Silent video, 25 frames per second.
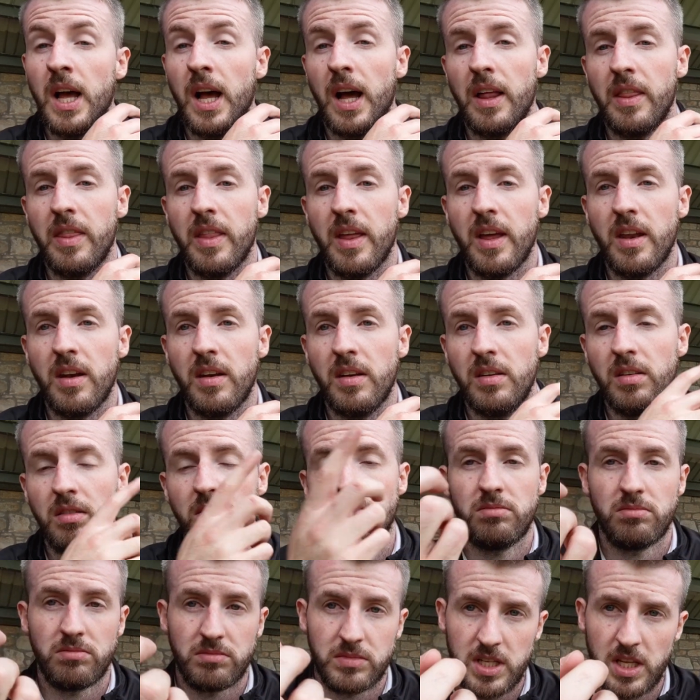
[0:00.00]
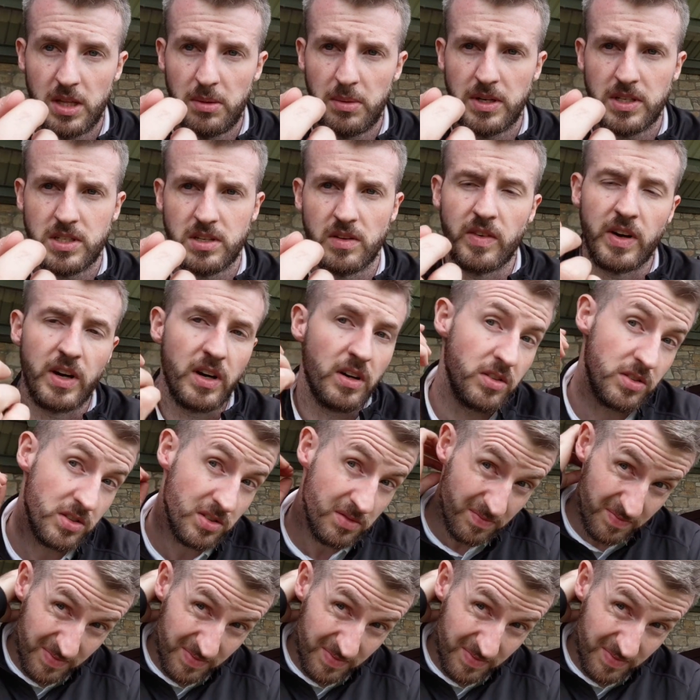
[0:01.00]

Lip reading: and then Taylormade 7 irons.